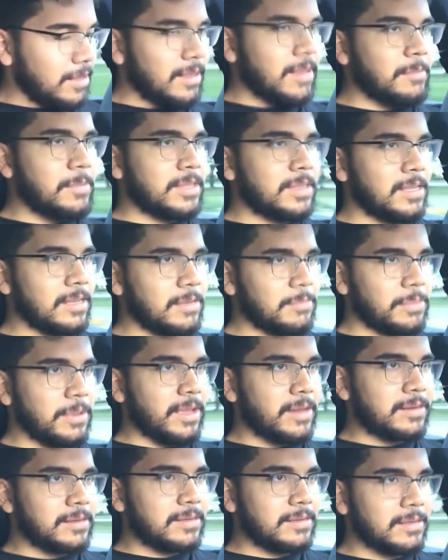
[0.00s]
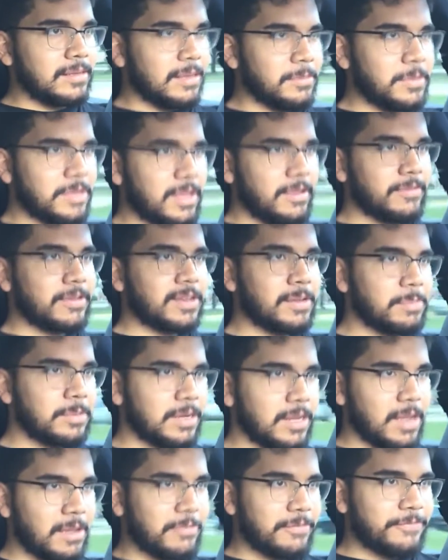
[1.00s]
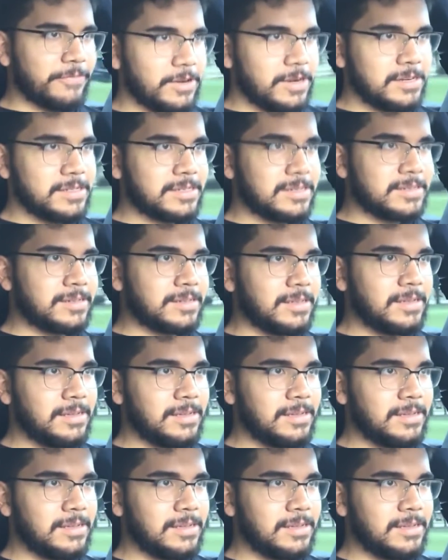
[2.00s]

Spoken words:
Let me think about it. Let me have a cup of coffee first.